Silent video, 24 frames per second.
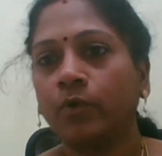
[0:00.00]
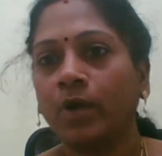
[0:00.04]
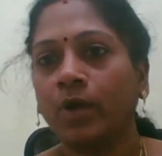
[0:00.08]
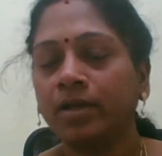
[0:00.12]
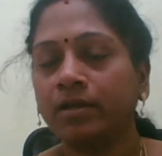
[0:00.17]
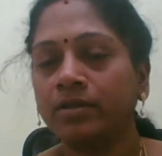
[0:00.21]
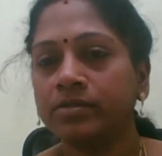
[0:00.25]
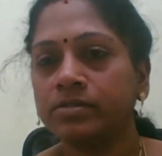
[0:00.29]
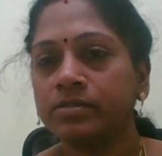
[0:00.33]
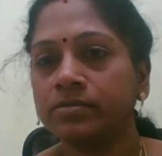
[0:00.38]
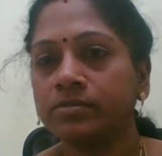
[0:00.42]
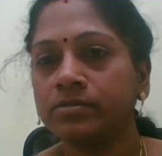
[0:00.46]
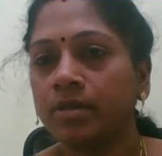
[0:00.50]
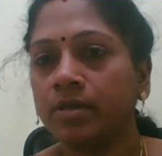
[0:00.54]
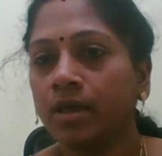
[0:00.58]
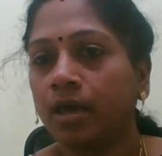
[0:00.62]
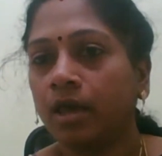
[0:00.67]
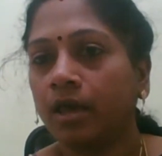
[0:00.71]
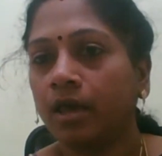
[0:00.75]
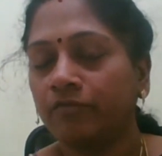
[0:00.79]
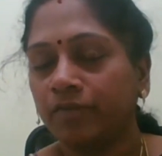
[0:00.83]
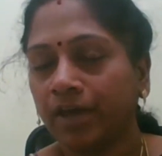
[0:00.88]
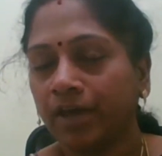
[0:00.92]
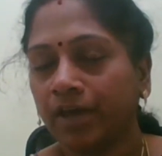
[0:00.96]
One is
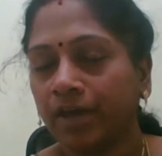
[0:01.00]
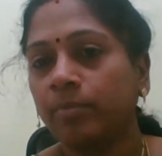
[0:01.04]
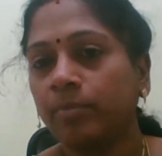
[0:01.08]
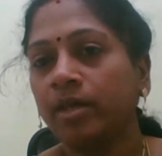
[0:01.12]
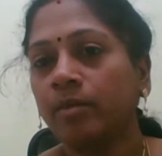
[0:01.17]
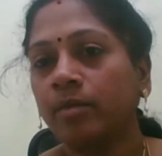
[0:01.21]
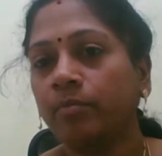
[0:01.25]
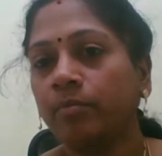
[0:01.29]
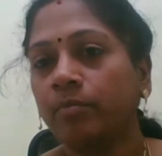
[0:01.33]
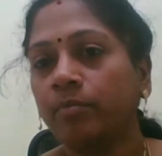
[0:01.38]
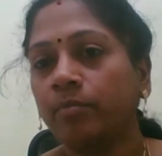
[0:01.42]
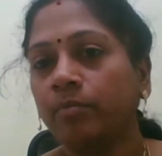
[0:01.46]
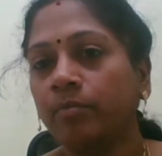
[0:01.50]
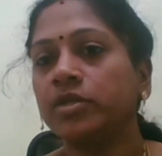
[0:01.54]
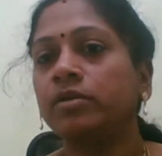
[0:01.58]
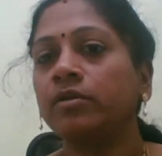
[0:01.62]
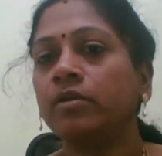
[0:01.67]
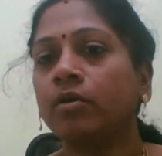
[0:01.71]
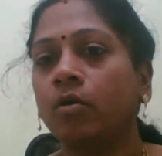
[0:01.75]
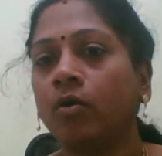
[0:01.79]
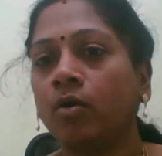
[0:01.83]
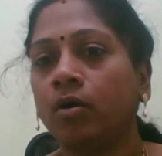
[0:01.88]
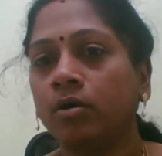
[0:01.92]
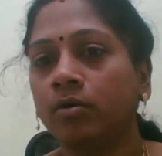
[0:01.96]
a diabetic
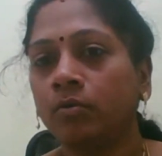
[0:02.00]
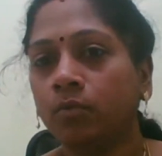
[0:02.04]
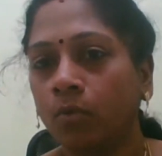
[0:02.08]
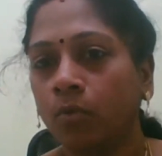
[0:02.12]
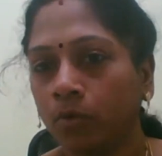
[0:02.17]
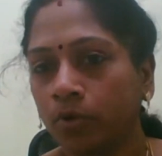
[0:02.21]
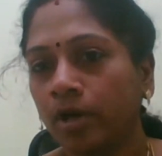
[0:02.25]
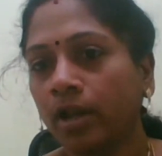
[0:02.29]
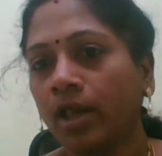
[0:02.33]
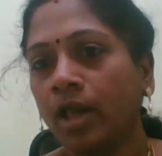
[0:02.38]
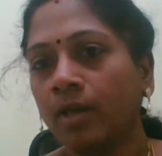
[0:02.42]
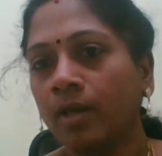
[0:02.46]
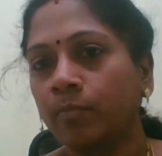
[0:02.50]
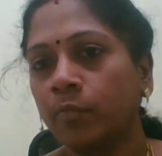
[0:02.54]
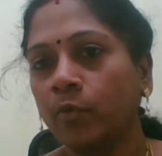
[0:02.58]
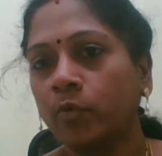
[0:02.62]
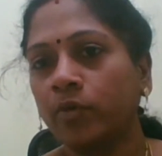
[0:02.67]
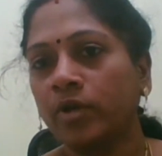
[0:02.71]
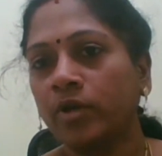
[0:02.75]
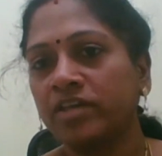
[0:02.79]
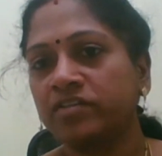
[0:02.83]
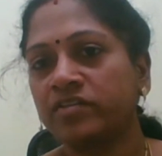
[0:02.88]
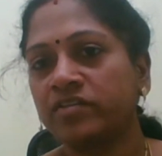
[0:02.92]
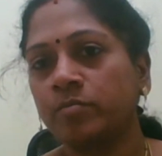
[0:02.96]
patient on oral
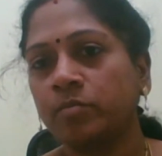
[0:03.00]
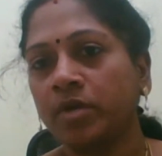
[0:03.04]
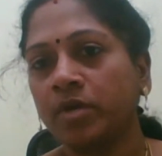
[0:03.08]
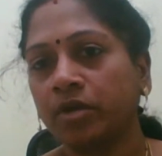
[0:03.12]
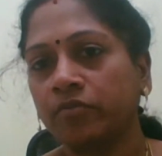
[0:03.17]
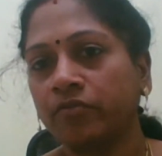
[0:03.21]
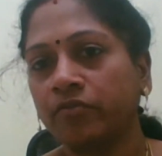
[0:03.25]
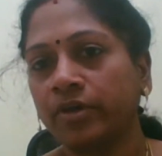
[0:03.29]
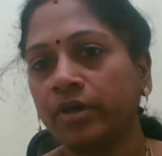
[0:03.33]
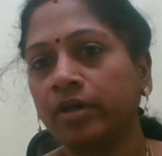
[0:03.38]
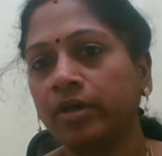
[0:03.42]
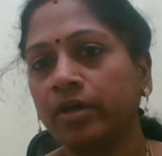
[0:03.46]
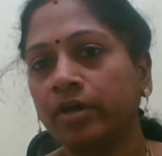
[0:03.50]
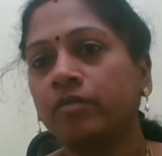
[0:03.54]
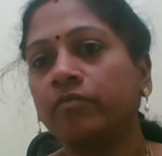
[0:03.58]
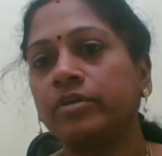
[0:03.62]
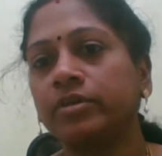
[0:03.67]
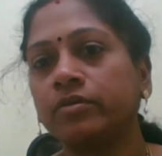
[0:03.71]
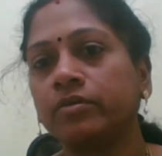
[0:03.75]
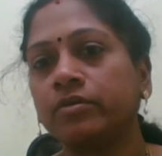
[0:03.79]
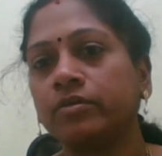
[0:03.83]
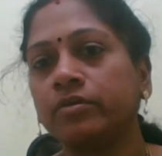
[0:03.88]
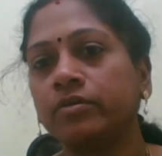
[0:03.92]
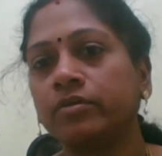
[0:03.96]
hypoglycemic
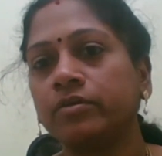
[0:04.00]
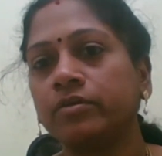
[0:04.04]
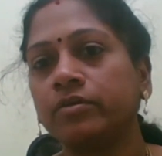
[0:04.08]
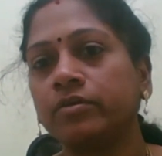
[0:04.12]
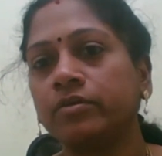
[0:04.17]
drug with